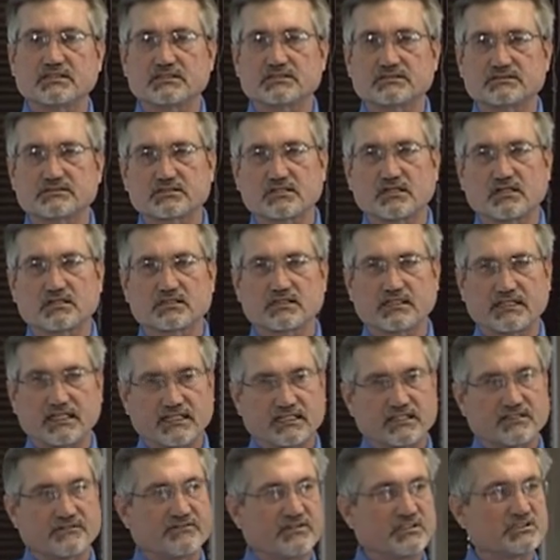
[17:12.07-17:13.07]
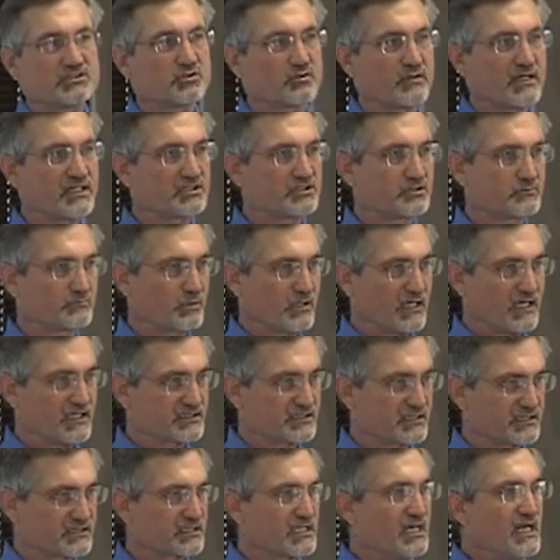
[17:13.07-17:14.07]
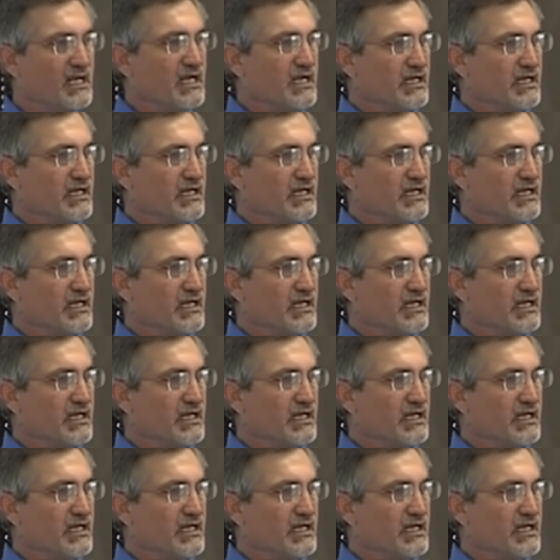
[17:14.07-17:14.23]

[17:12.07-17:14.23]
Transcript: this is called the individuation process.